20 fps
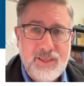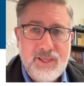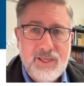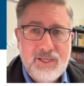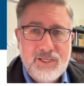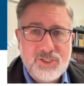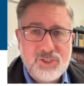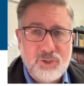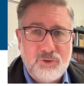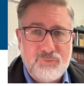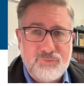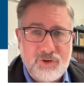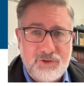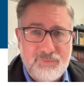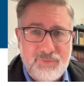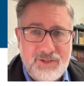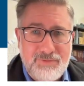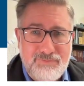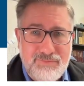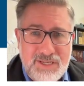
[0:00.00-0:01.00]
So from
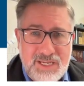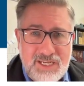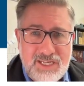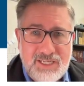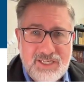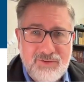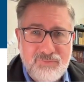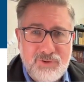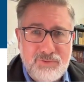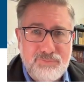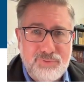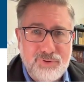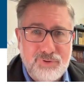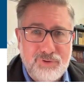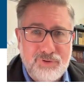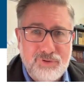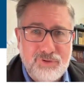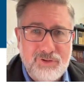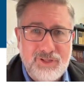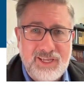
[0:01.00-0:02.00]
immediate, we
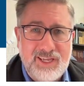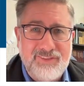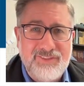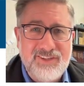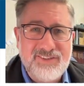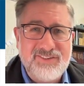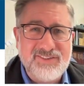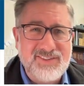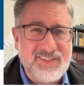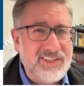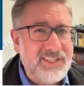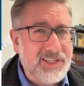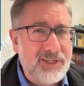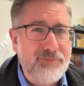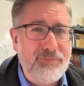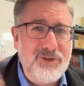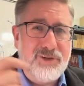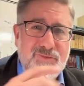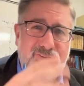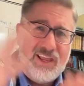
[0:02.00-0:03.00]
pull, and this is a little
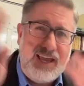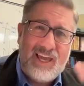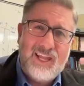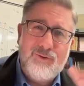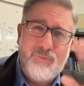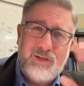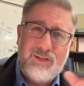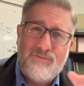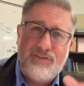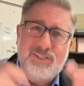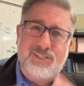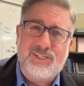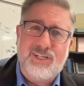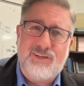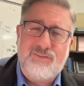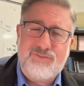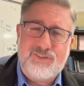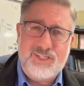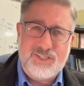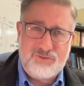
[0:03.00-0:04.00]
bit of hand wavy
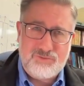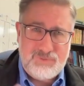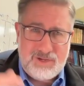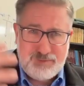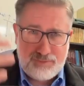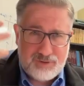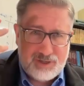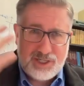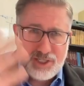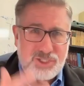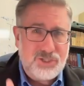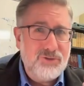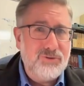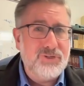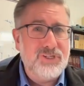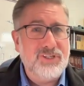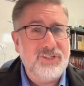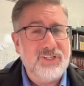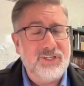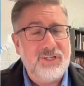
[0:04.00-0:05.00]
stuff, because remember I showed
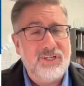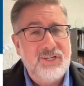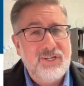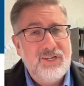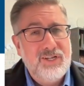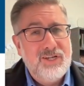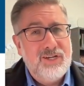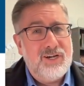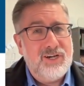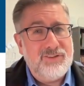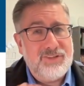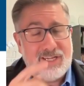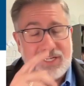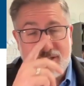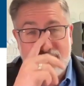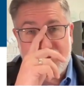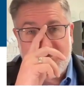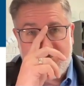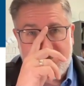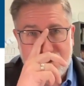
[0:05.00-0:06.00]
in the on that
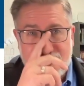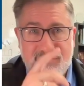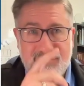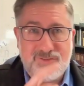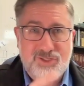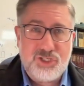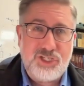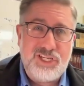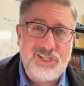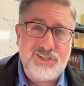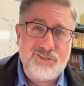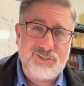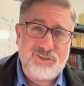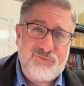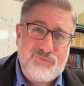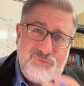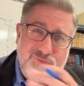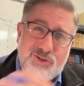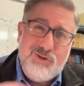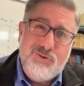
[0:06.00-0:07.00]
uh, sheet, there's a
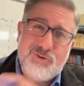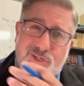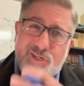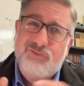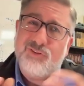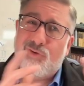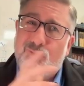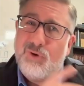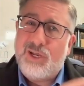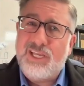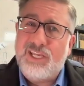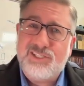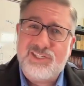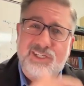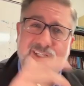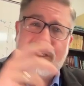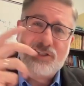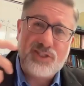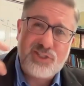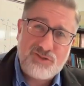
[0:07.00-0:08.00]
few different ways to
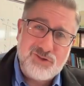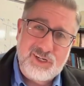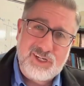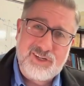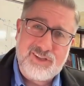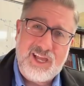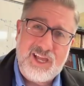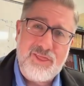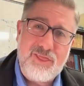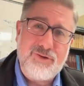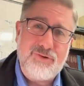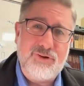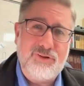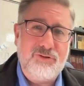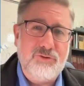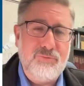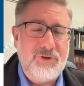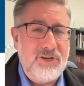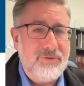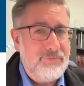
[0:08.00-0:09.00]
construct that
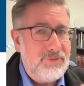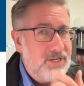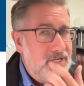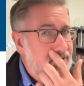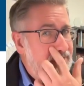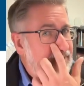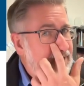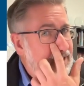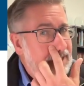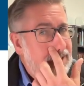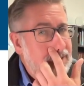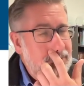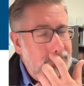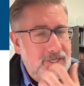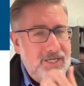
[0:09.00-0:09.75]
32-bit immediate value.